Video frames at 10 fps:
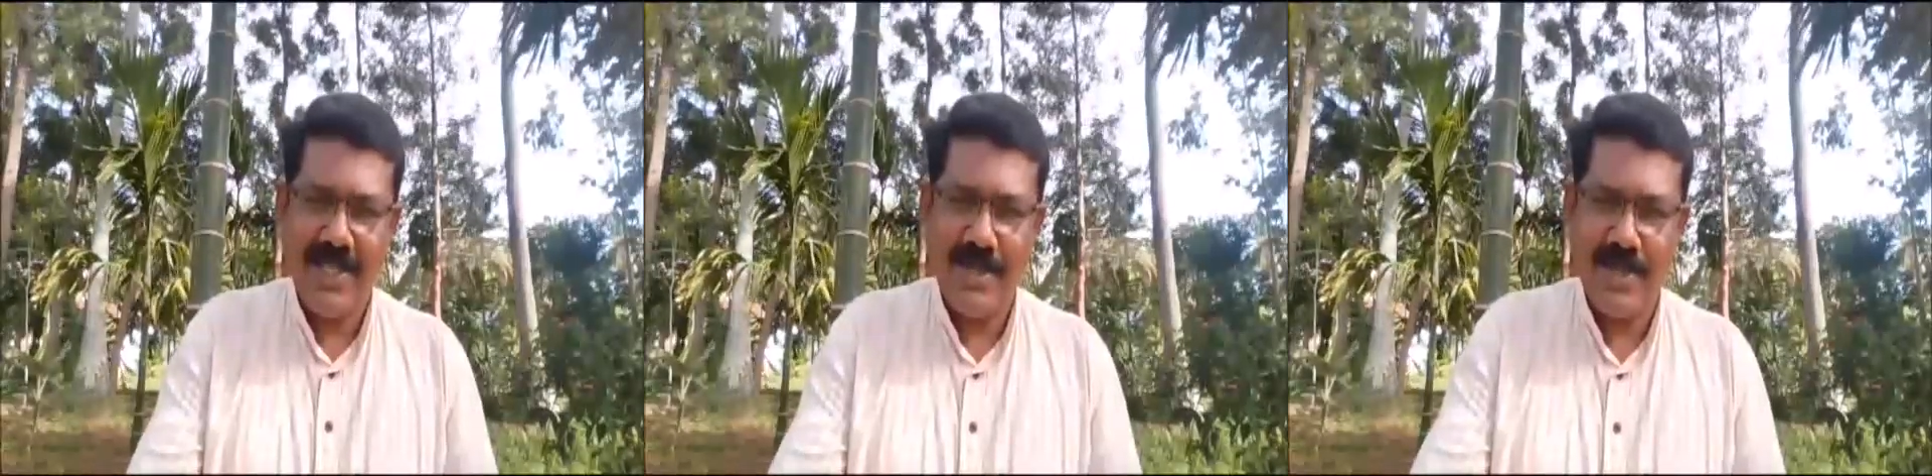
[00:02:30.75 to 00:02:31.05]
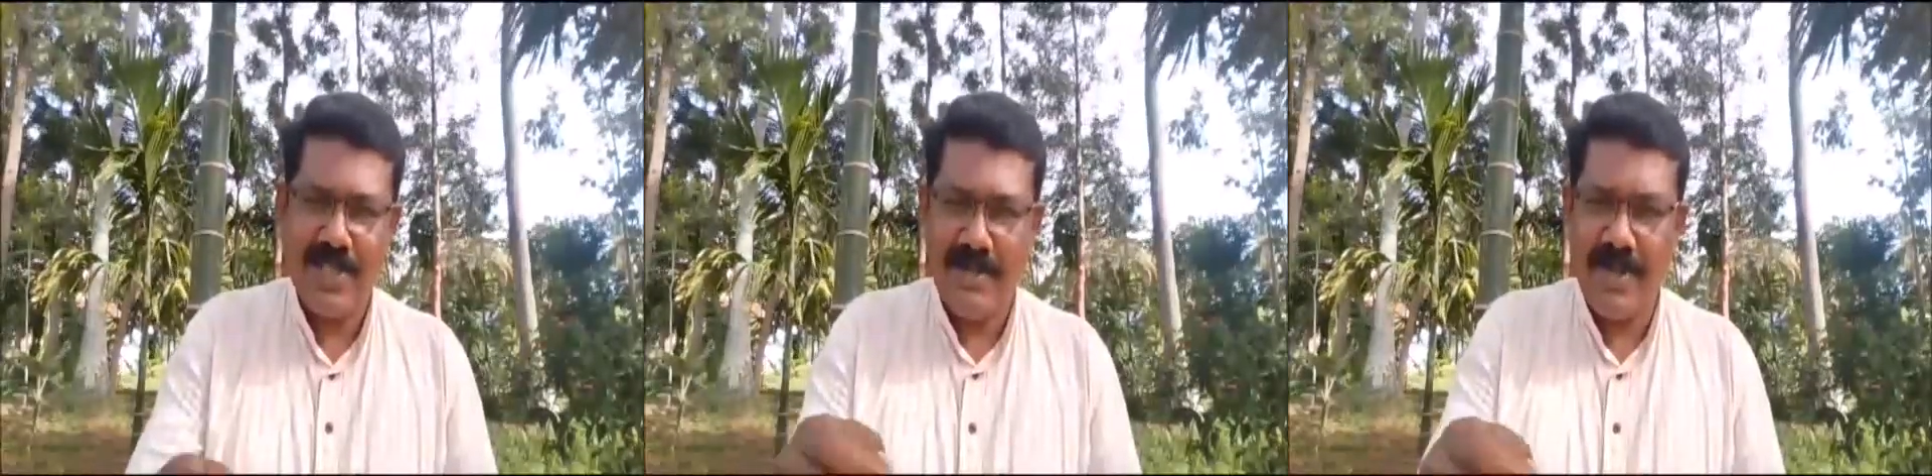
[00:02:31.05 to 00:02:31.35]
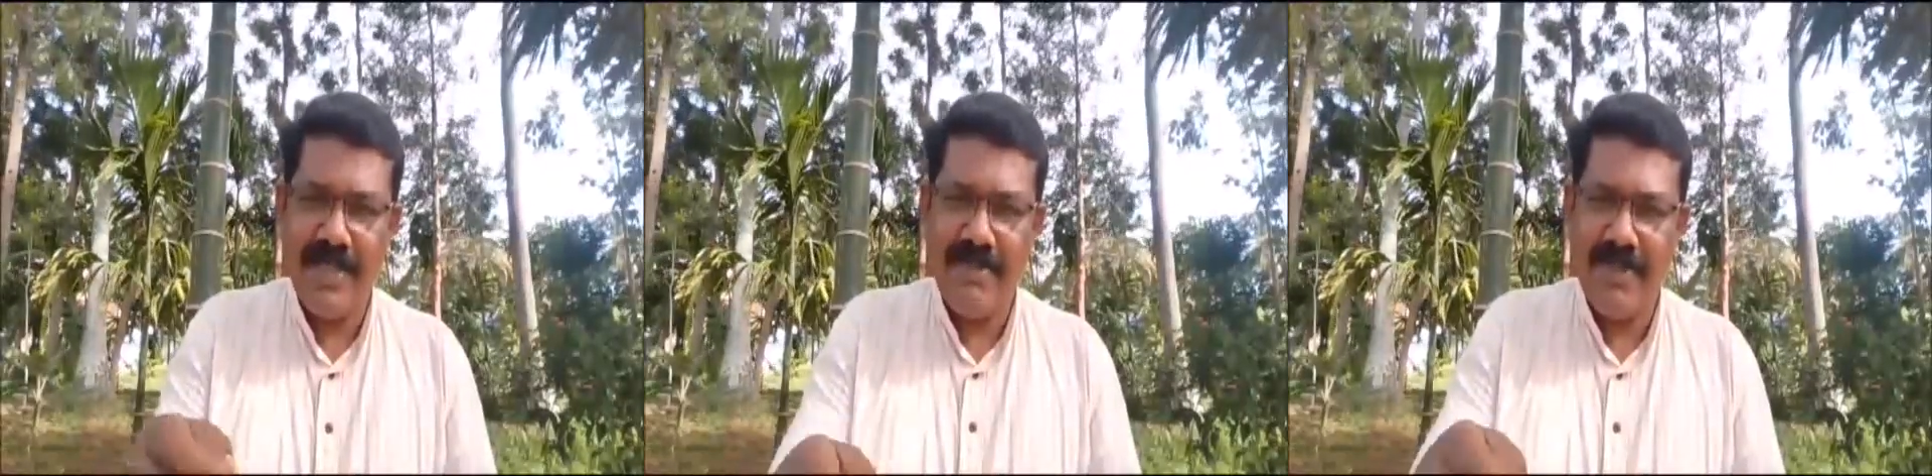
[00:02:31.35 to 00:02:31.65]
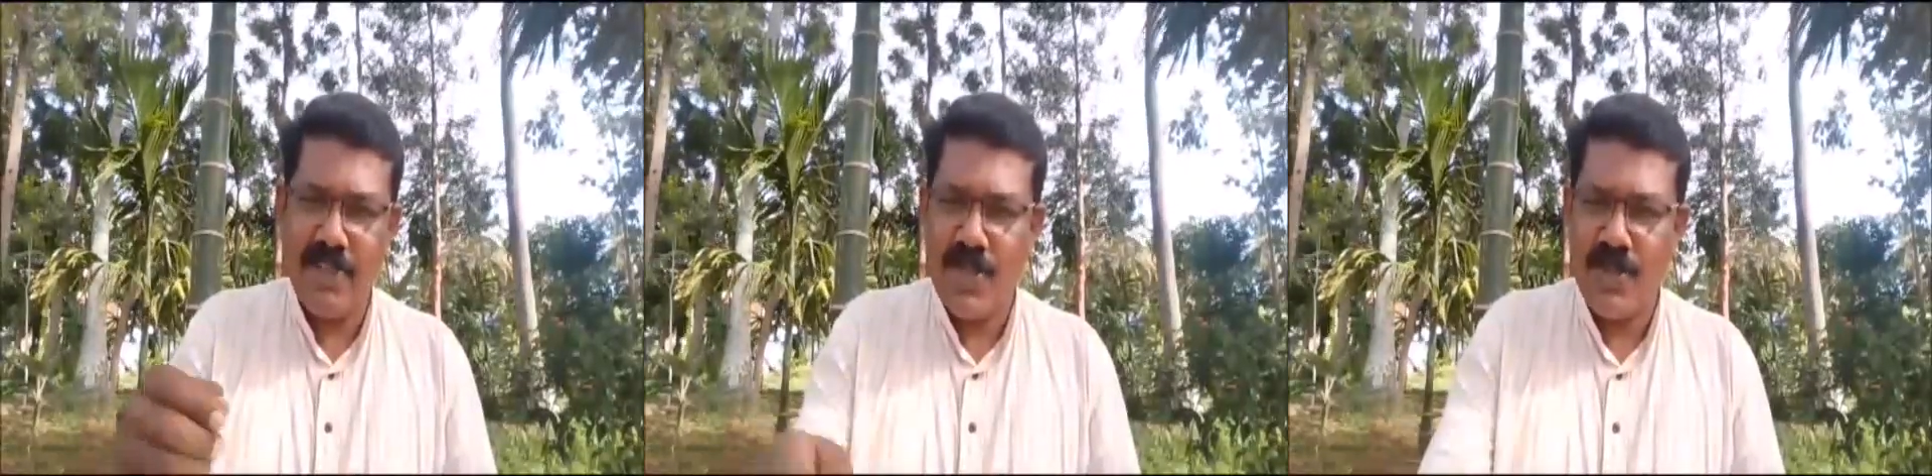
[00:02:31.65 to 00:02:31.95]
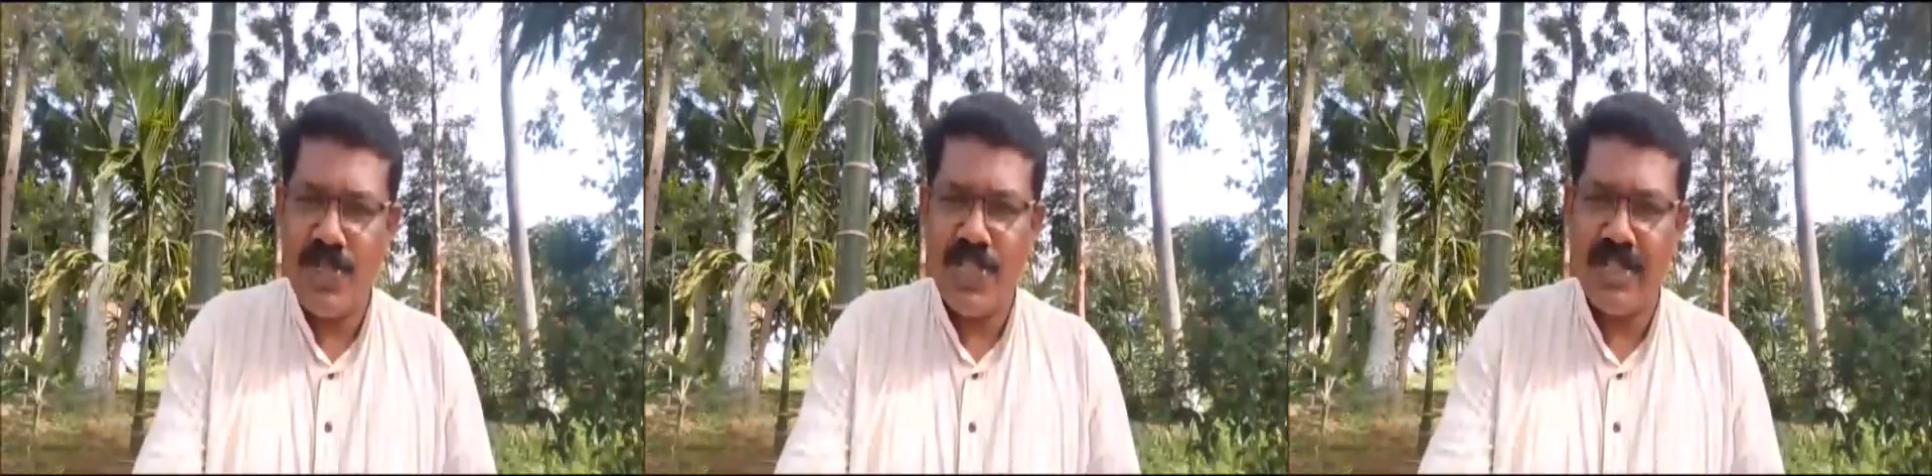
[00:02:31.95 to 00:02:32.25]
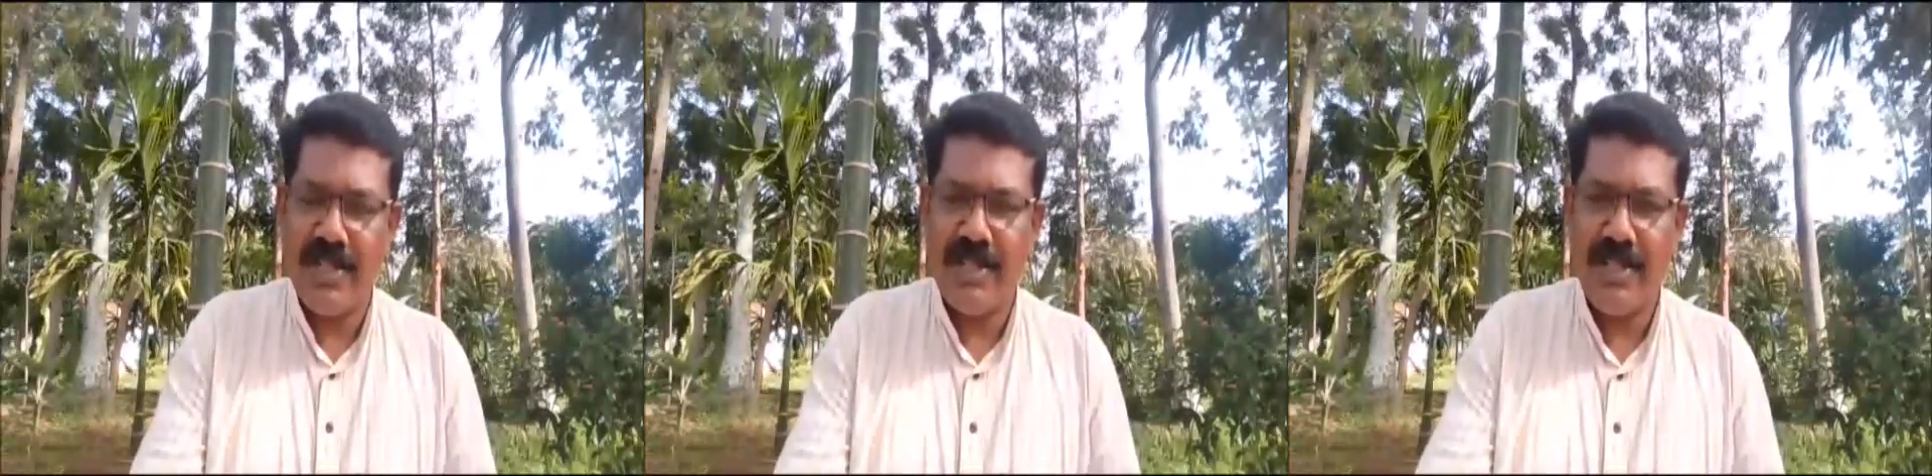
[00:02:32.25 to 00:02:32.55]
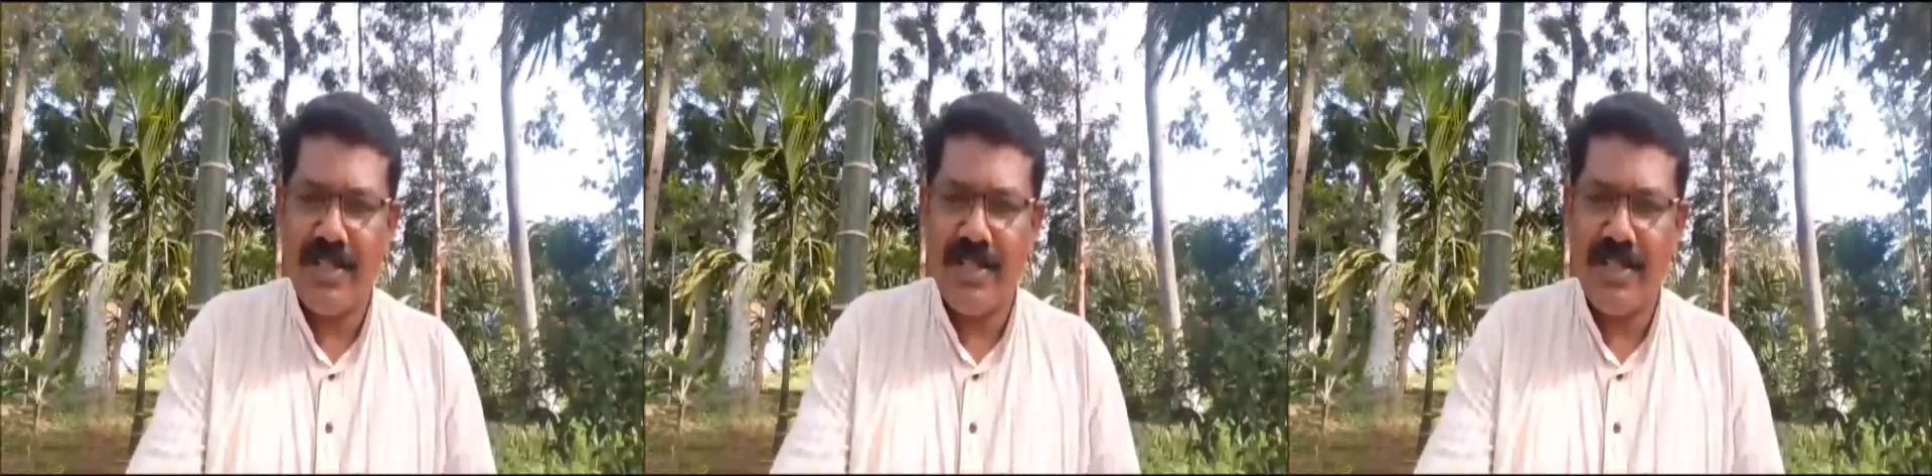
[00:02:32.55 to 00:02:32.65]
So kshamate of a soldier